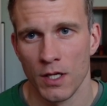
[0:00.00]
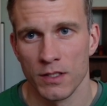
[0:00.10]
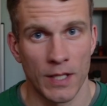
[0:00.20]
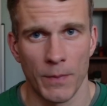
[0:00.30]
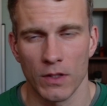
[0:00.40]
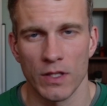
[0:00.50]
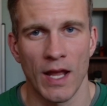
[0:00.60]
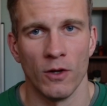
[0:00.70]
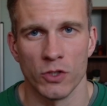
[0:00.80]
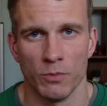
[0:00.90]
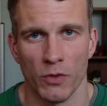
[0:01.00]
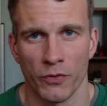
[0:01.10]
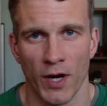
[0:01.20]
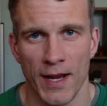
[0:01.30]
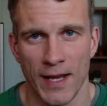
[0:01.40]
typically eligible
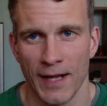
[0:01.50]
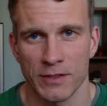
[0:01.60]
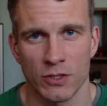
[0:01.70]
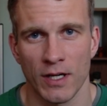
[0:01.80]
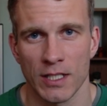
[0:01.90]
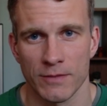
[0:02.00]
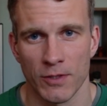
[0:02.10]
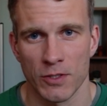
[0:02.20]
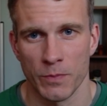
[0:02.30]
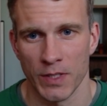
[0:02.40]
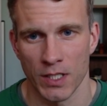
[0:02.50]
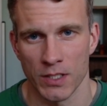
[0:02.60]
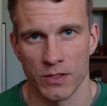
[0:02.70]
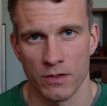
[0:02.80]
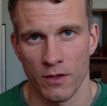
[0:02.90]
for ACATS transfers
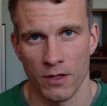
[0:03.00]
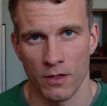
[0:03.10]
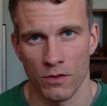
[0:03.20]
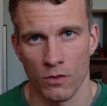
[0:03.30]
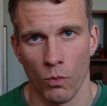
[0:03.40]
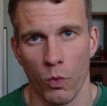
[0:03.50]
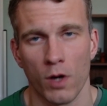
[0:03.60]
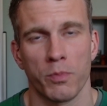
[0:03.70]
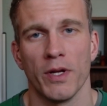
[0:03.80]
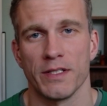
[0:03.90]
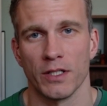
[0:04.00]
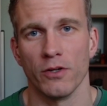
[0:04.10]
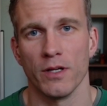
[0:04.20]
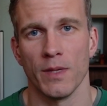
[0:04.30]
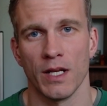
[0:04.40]
because the workplace
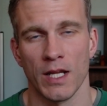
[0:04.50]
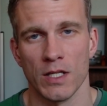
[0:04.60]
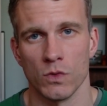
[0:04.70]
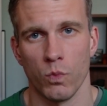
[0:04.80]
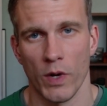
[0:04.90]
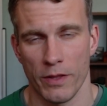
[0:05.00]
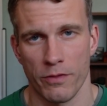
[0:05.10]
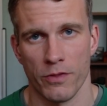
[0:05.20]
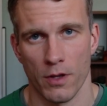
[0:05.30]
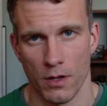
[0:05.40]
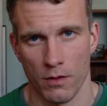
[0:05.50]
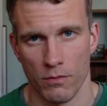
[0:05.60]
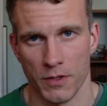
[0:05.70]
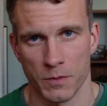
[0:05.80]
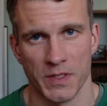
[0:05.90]
agreement is with the
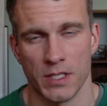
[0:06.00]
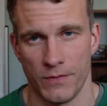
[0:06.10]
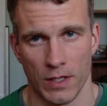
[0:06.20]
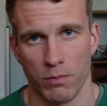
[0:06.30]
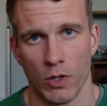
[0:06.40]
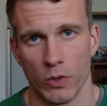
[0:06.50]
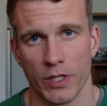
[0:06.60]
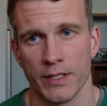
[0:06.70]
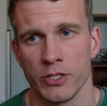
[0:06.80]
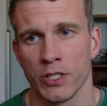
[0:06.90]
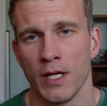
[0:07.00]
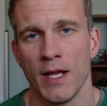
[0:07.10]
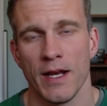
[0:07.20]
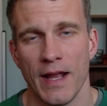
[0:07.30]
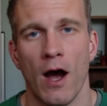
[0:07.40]
specific brokerage.
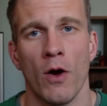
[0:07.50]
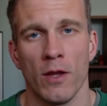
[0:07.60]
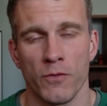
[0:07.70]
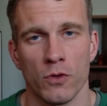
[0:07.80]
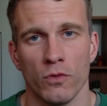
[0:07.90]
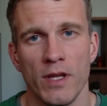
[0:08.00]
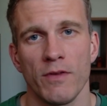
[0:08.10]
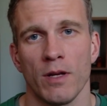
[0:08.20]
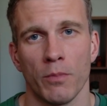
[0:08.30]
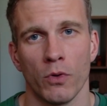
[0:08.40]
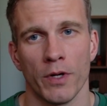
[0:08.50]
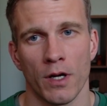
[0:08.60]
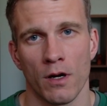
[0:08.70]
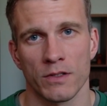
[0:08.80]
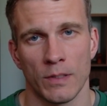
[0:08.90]
Now, if you leave an
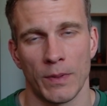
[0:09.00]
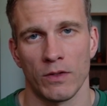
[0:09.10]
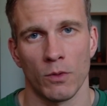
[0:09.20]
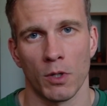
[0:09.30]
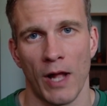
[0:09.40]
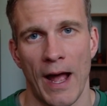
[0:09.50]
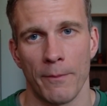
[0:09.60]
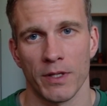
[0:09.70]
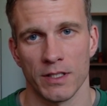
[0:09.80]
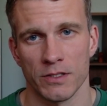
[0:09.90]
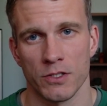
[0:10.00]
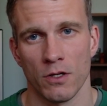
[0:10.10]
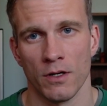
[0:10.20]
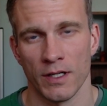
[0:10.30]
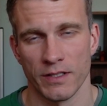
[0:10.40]
employer, typically what will happen is
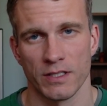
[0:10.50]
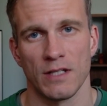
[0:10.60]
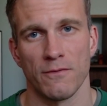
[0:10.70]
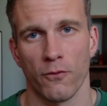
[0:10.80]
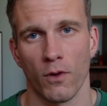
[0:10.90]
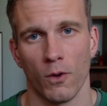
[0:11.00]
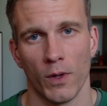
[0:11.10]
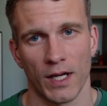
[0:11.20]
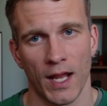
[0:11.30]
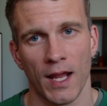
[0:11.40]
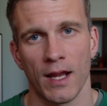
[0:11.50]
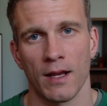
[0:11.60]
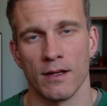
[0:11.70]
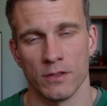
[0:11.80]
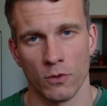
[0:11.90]
your existing 401k
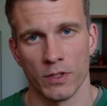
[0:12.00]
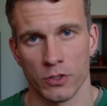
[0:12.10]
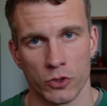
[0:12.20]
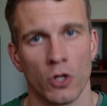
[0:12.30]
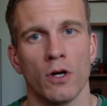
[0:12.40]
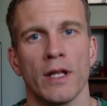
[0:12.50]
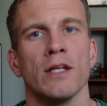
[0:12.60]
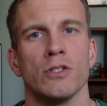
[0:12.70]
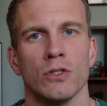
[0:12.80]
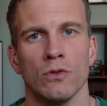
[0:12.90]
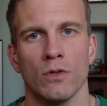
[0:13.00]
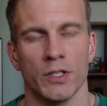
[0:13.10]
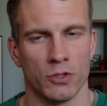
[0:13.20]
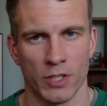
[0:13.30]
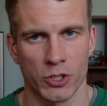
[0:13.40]
is going to turn into a
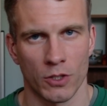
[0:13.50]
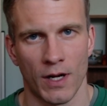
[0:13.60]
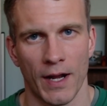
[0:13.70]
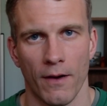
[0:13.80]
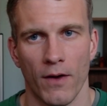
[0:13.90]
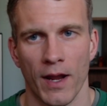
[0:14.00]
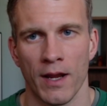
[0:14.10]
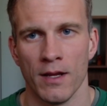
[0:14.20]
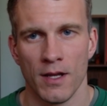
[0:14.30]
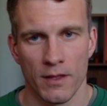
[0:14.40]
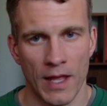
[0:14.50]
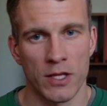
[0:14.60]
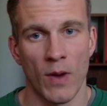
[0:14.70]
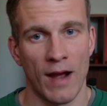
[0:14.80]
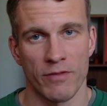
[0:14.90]
traditional IRA that you
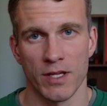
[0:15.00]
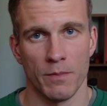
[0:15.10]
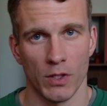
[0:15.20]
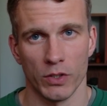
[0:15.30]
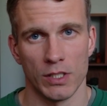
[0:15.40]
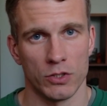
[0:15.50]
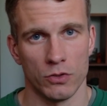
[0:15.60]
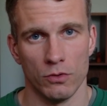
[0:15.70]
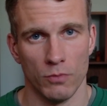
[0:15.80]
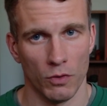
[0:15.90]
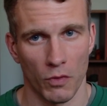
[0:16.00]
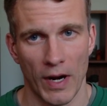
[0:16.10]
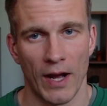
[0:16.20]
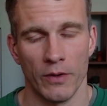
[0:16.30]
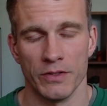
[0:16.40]
have the ability to move
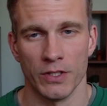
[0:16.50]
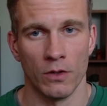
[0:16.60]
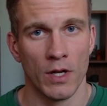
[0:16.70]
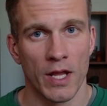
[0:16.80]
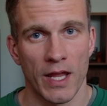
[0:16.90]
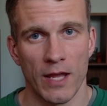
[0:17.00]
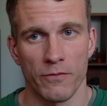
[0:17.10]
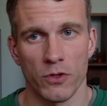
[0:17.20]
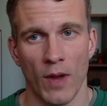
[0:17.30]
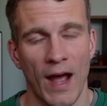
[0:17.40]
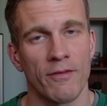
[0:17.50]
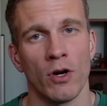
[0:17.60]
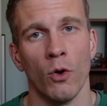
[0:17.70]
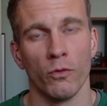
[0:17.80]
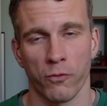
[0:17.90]
around. So if you have an
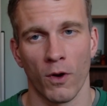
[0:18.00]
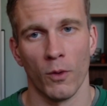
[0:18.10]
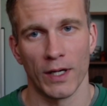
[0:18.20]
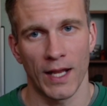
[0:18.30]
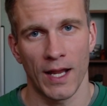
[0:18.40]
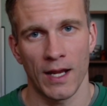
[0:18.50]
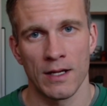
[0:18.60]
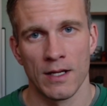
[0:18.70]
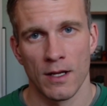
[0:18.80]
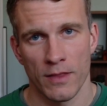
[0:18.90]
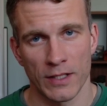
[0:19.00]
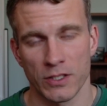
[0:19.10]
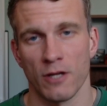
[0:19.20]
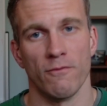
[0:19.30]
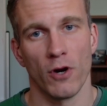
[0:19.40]
old 401k that's
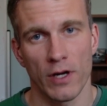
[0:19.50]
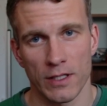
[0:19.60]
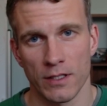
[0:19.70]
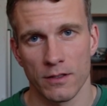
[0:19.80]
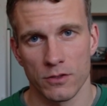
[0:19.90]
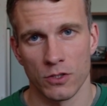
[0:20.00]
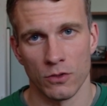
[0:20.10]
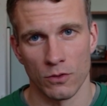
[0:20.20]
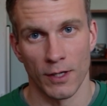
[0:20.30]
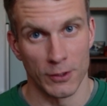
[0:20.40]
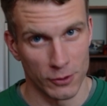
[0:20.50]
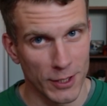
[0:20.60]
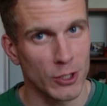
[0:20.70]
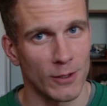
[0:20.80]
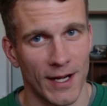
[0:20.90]
converted to a
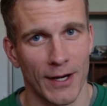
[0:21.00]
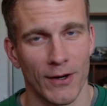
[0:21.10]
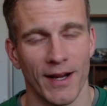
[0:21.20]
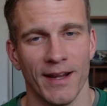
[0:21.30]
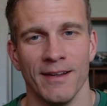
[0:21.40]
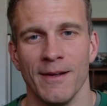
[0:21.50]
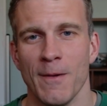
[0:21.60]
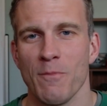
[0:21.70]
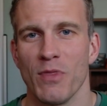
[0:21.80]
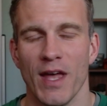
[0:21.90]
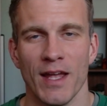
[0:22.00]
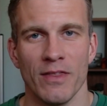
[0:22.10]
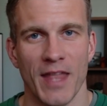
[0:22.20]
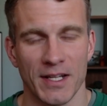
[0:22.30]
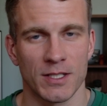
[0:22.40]
traditional IRA, then
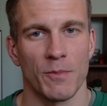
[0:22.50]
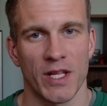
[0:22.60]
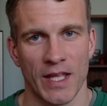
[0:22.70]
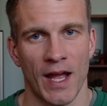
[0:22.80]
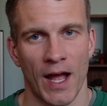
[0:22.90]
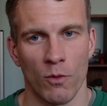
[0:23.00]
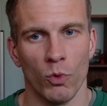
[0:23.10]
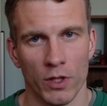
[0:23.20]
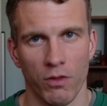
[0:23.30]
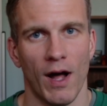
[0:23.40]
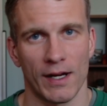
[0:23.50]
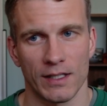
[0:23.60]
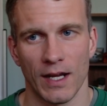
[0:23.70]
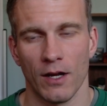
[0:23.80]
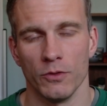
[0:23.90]
that's something that I would lock
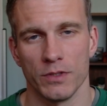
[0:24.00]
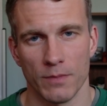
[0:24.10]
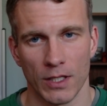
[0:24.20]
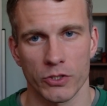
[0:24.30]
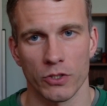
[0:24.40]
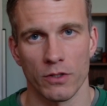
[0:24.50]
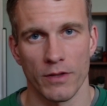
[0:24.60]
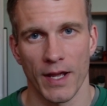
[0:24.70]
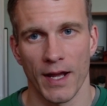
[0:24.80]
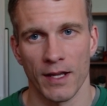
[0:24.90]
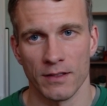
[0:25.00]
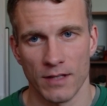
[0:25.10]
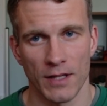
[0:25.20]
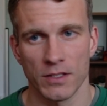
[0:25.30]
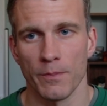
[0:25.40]
down to make sure that it's
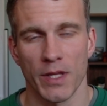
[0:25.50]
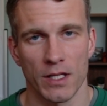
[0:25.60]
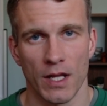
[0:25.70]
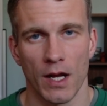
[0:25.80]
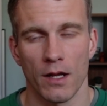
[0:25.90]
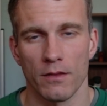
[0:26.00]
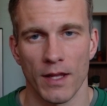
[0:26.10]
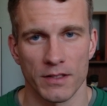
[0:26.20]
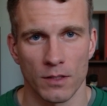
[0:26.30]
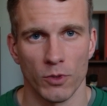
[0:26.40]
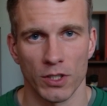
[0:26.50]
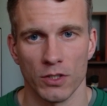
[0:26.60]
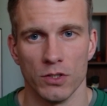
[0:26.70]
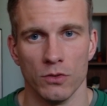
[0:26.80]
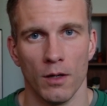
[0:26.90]
not something that someone could
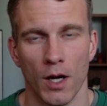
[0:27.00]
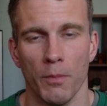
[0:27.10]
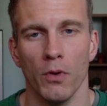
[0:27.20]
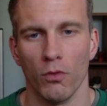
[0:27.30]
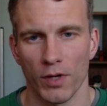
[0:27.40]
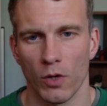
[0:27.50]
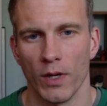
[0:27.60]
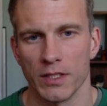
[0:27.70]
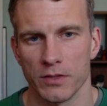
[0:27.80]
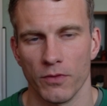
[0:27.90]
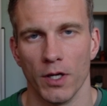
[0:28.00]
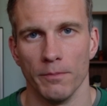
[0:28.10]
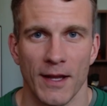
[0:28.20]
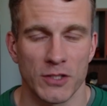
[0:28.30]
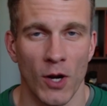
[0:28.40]
do a pull request from.
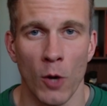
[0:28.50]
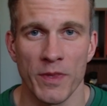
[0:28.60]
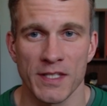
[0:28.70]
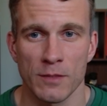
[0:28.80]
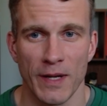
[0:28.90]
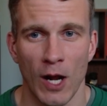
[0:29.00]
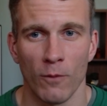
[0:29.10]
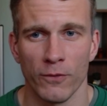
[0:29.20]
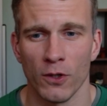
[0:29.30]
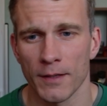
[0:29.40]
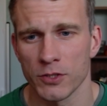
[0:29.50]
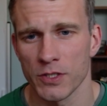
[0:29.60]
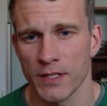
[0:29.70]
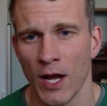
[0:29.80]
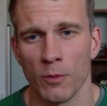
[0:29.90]
So I hope this has been helpful just
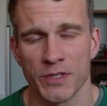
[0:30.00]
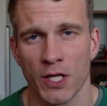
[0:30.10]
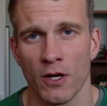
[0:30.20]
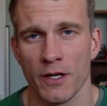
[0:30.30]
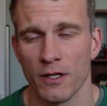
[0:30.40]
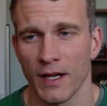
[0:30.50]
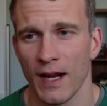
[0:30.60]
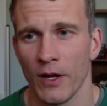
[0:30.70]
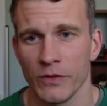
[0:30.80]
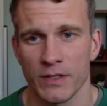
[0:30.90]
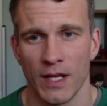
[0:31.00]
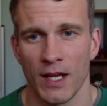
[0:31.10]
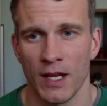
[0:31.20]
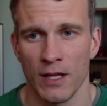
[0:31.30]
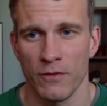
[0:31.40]
to help secure your accounts.
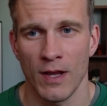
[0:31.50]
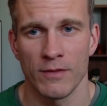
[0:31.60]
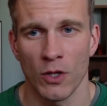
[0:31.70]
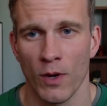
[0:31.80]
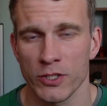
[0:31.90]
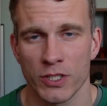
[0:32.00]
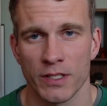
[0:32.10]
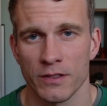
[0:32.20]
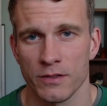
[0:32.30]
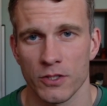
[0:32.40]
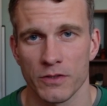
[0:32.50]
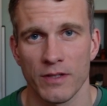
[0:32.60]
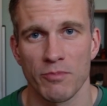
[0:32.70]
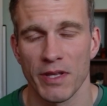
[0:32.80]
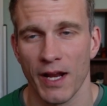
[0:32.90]
And if you have any questions, just leave
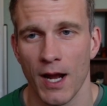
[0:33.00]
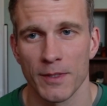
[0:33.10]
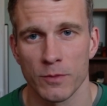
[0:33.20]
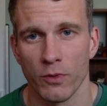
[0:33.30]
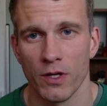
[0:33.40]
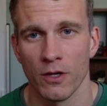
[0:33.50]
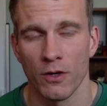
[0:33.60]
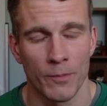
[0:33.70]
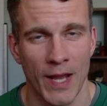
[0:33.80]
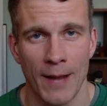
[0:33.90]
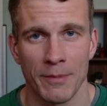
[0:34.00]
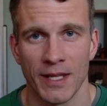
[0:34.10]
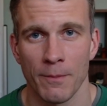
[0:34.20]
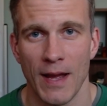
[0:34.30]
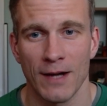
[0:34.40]
them in the comments below. I'll be happy to
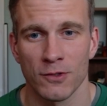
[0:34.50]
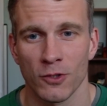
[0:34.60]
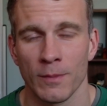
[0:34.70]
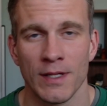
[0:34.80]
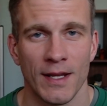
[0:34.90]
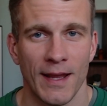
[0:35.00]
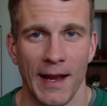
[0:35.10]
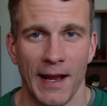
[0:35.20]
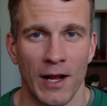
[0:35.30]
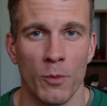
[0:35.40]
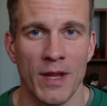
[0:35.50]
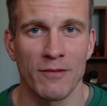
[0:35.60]
get back to them. And I hope you have a